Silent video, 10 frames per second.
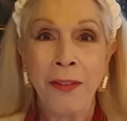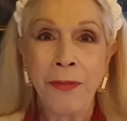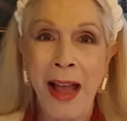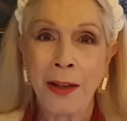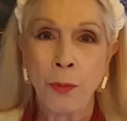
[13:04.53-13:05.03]

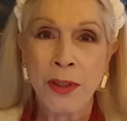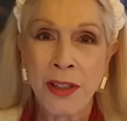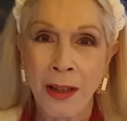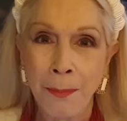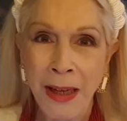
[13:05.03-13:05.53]
if that
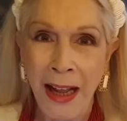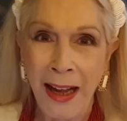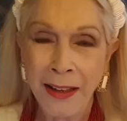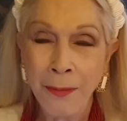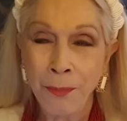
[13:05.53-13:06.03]
was her
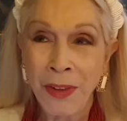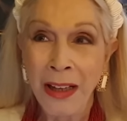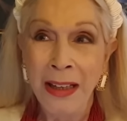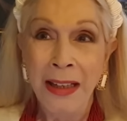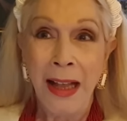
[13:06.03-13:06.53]
plan.
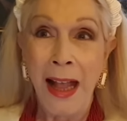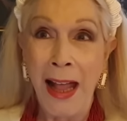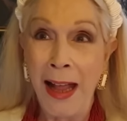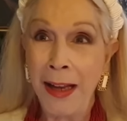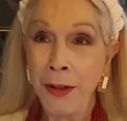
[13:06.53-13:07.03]

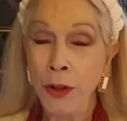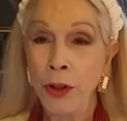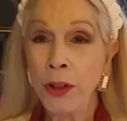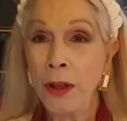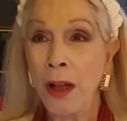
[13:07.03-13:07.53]

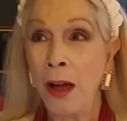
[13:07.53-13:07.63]
And